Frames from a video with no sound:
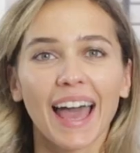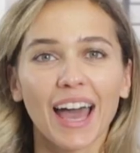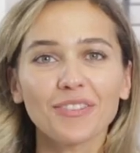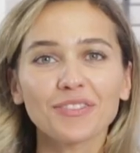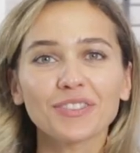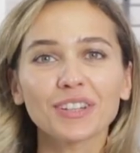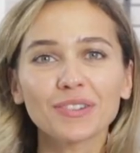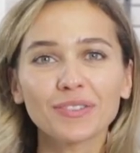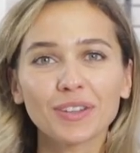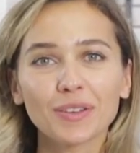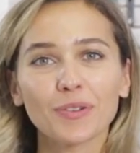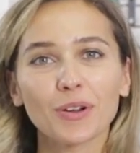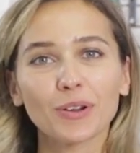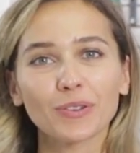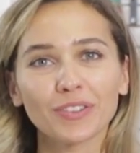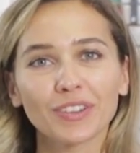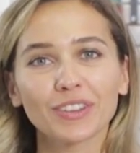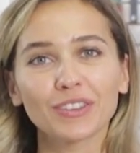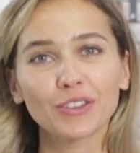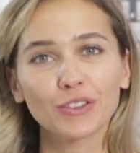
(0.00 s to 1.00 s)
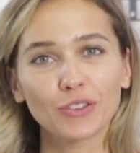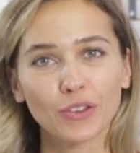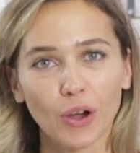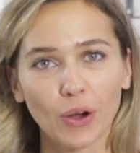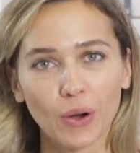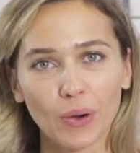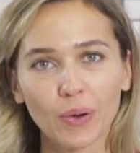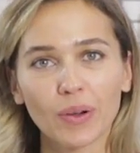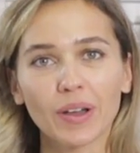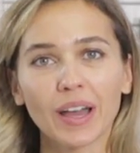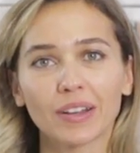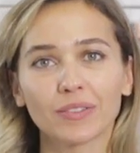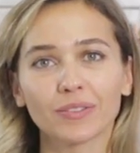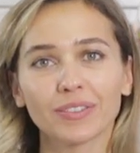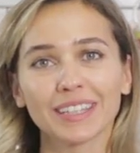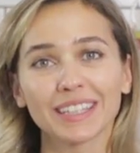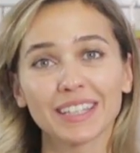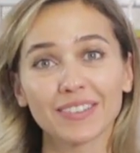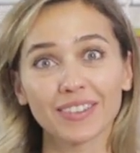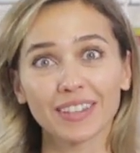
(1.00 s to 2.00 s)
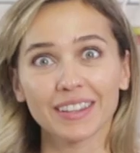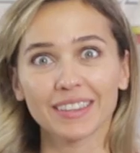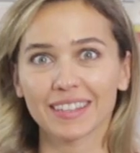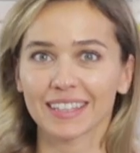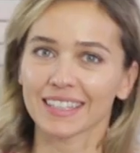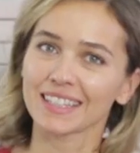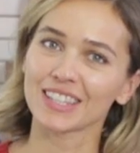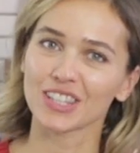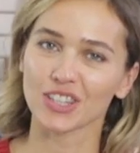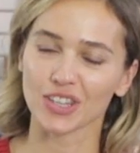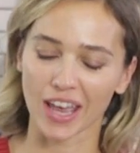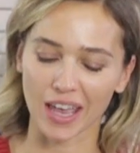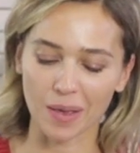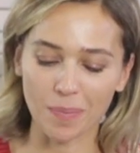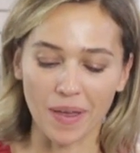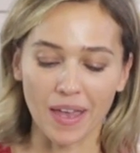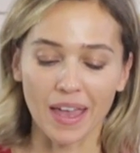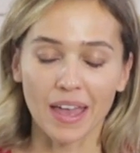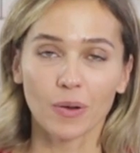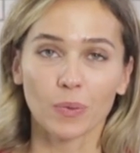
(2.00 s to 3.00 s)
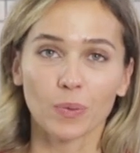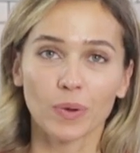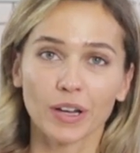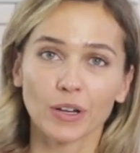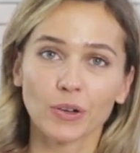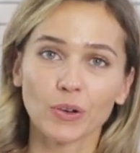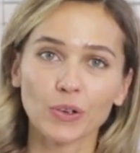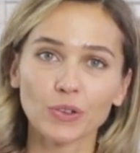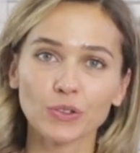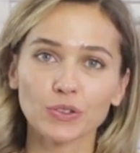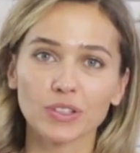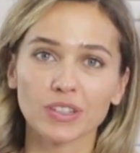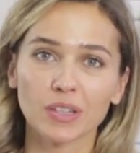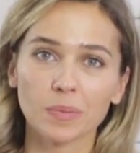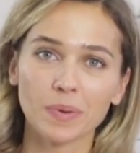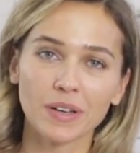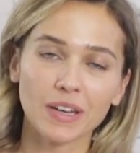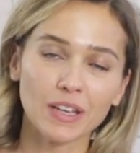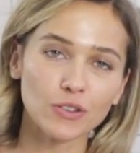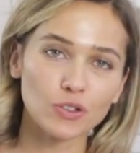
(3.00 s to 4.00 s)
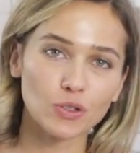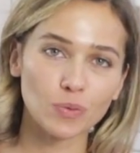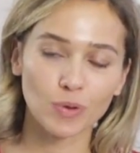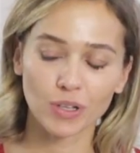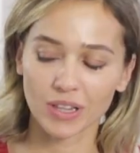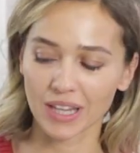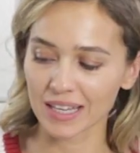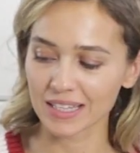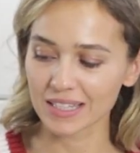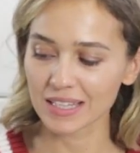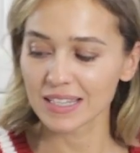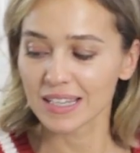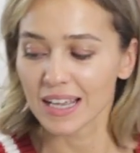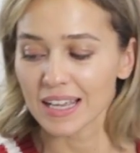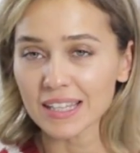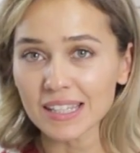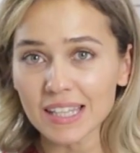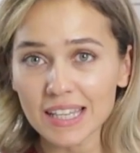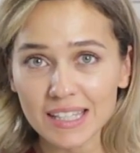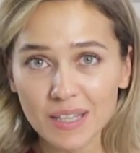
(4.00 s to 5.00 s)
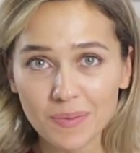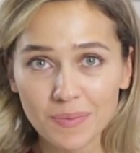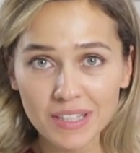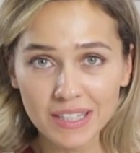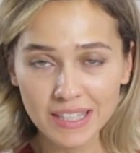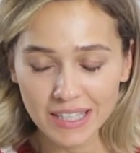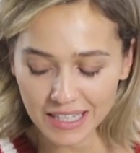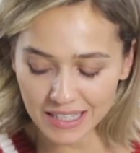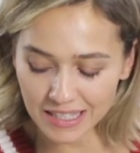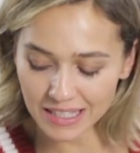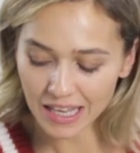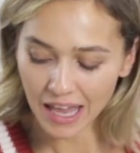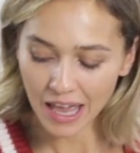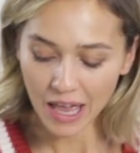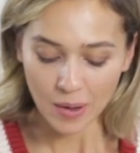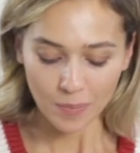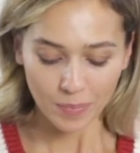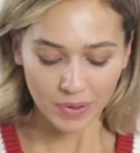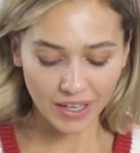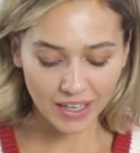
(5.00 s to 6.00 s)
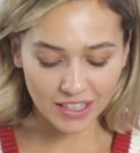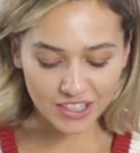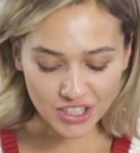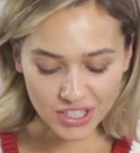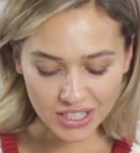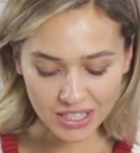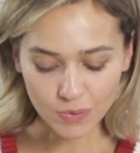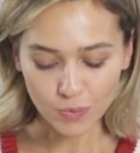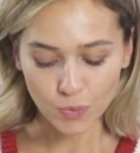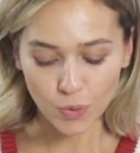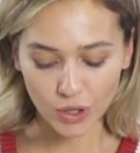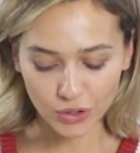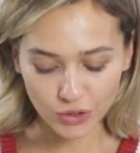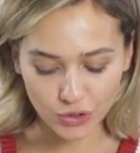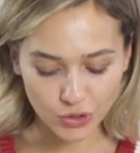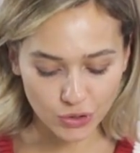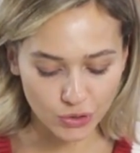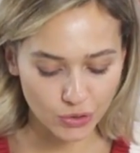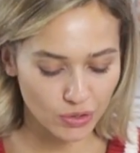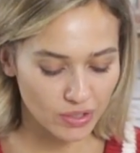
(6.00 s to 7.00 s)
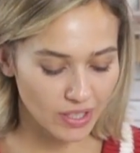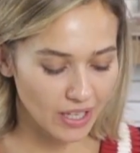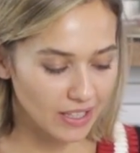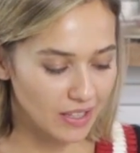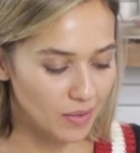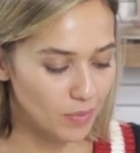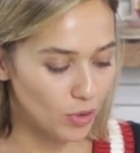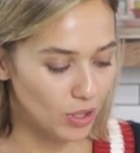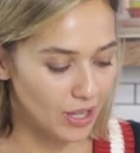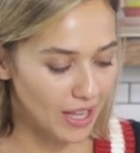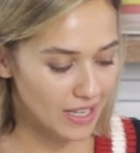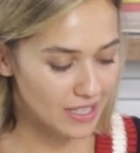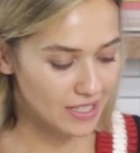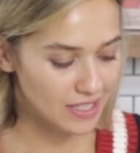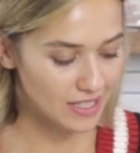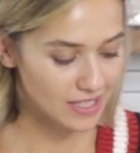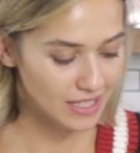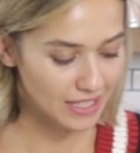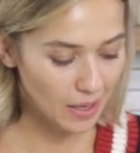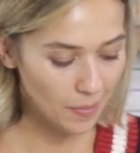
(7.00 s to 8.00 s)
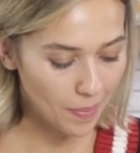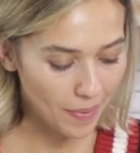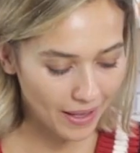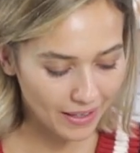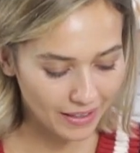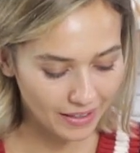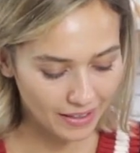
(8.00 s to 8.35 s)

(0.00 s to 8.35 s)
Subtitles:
After we work with the dough and we give it its shape, we are going to dip it into molasses and sesame seeds. But I just want to take the molasses in a pan